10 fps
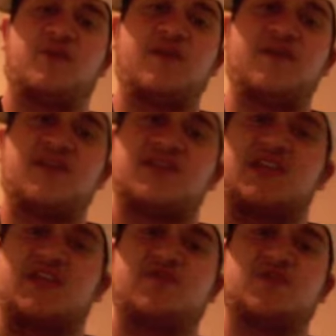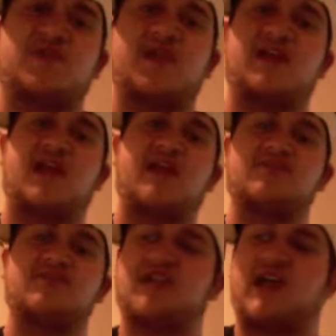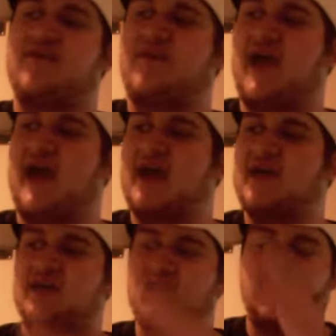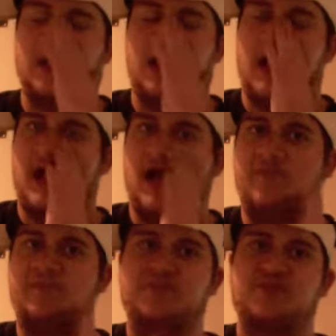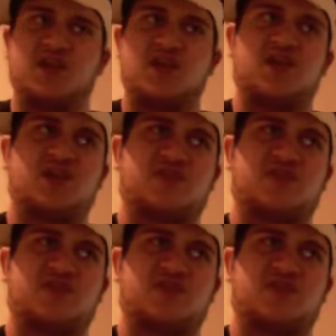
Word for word: previous Need for Speed games have had uh,